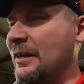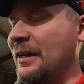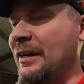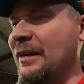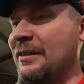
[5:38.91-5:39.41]

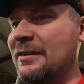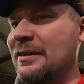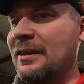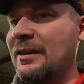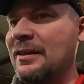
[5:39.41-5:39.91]
and
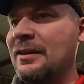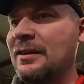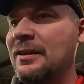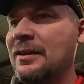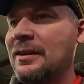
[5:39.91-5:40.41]

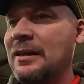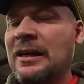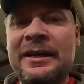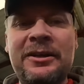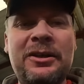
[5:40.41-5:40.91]

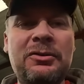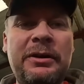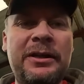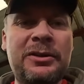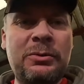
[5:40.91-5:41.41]
I'm going to try
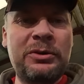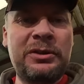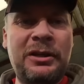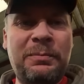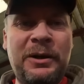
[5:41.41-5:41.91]
and source
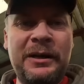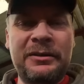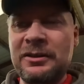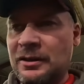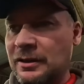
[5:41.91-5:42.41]
these parts,